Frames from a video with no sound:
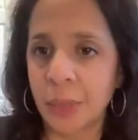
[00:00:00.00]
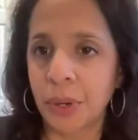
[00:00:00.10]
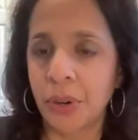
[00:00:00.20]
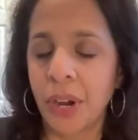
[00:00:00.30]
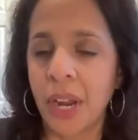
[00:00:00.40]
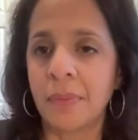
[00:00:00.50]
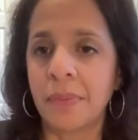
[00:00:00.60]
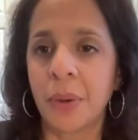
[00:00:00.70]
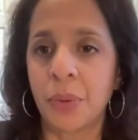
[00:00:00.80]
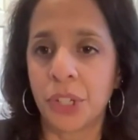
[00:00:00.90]

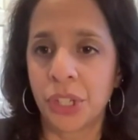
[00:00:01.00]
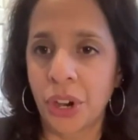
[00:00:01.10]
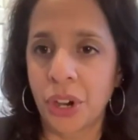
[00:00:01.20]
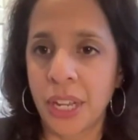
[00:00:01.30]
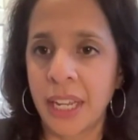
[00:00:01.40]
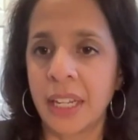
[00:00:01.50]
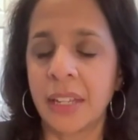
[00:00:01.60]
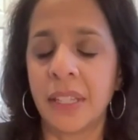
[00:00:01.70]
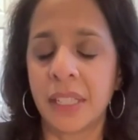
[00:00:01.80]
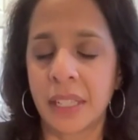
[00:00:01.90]
program that we're
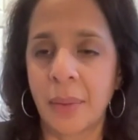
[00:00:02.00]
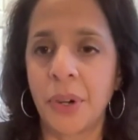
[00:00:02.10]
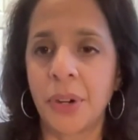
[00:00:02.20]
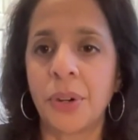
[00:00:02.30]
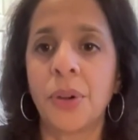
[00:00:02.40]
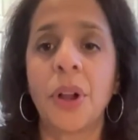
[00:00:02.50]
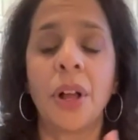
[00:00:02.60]
starting this summer